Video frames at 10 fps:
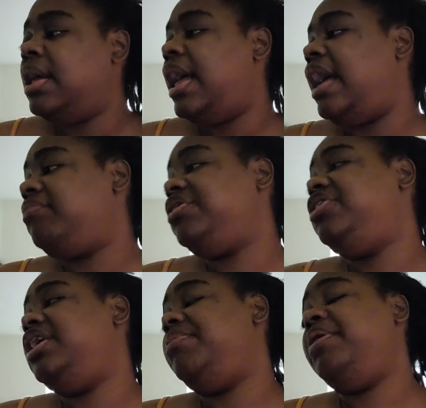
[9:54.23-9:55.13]
Half the
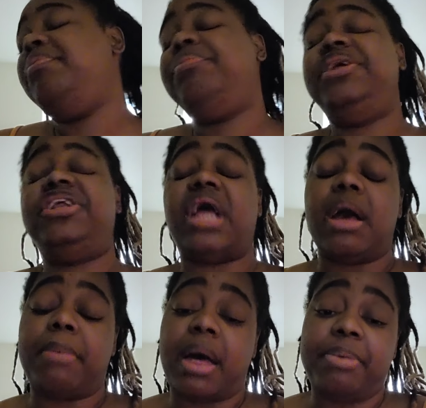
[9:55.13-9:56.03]
shit people be
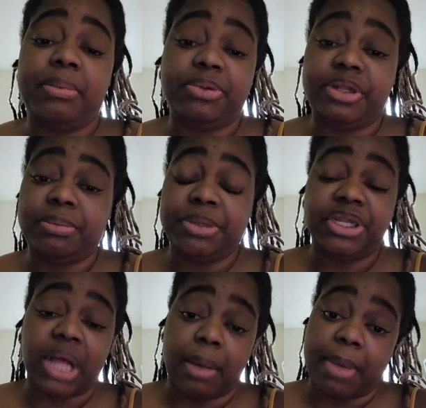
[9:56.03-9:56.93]
shocked by, people shouldn't be
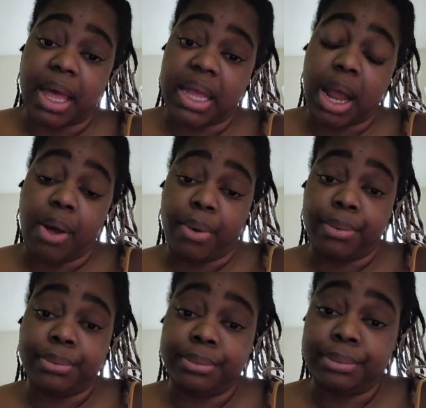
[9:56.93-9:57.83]
shocked by at all.
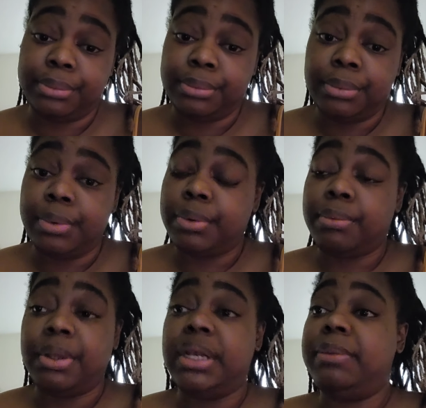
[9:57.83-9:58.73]

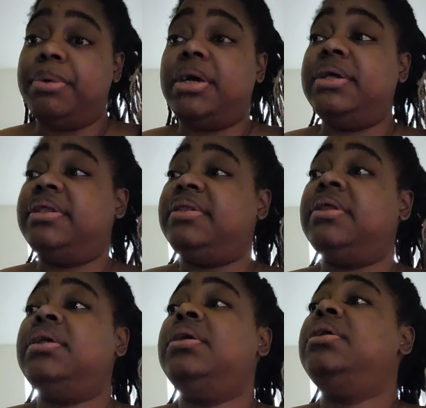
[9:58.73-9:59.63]
Really, because
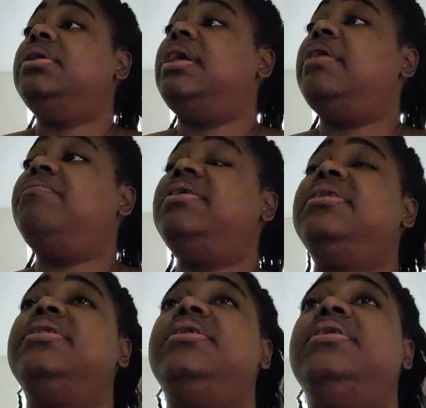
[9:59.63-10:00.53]
the
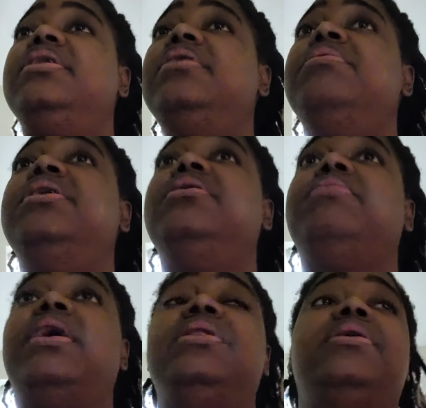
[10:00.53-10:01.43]
evidence and the theory is
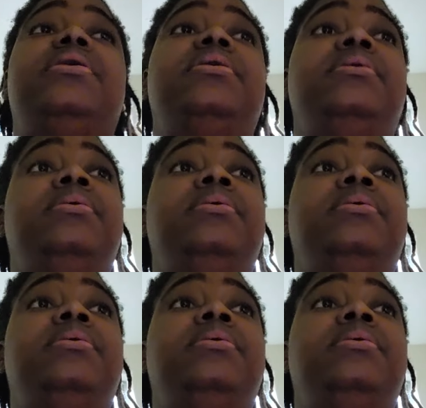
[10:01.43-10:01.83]
right there.